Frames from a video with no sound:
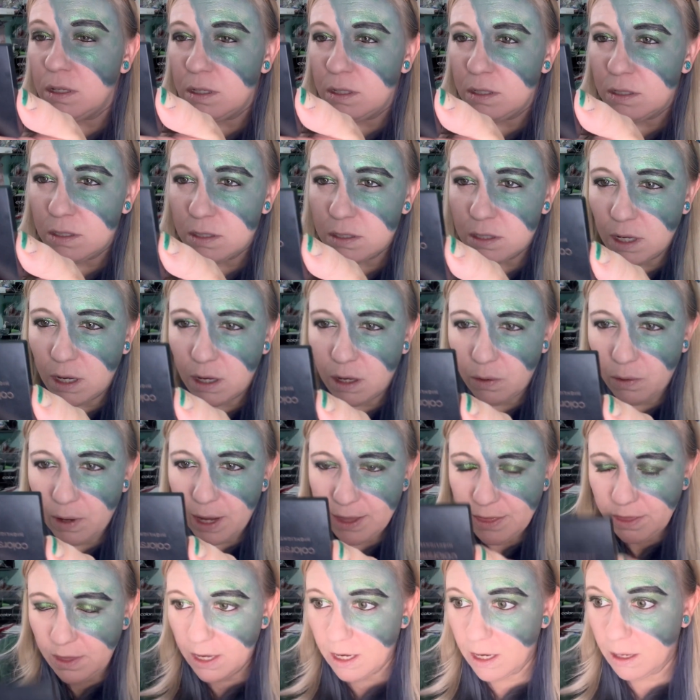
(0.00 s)
So I
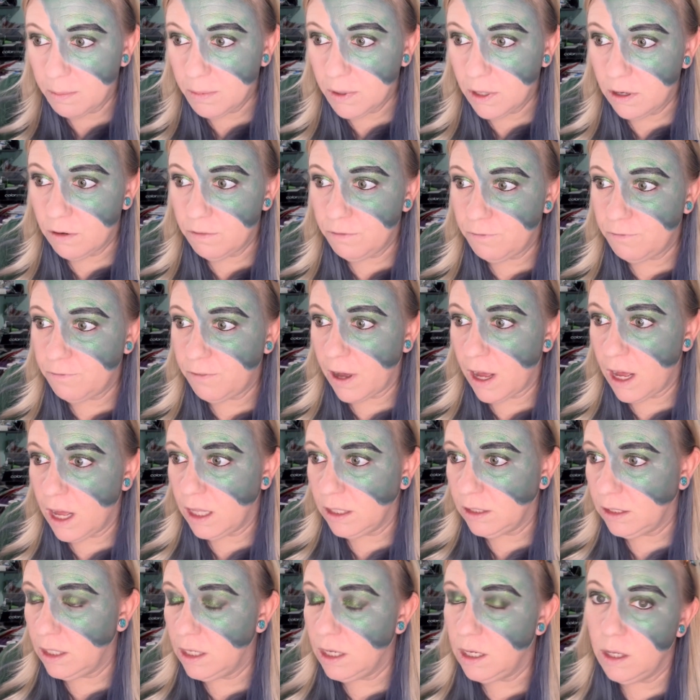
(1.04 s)
think I'm gonna
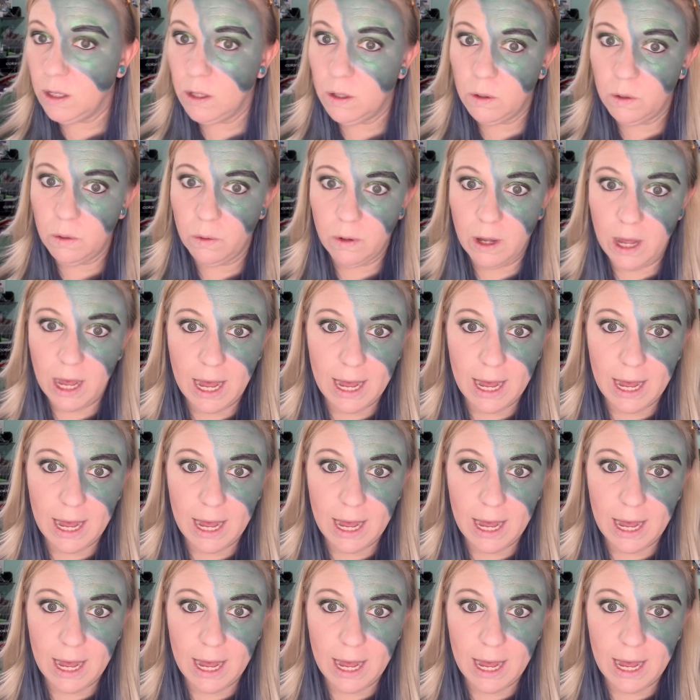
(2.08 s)
follow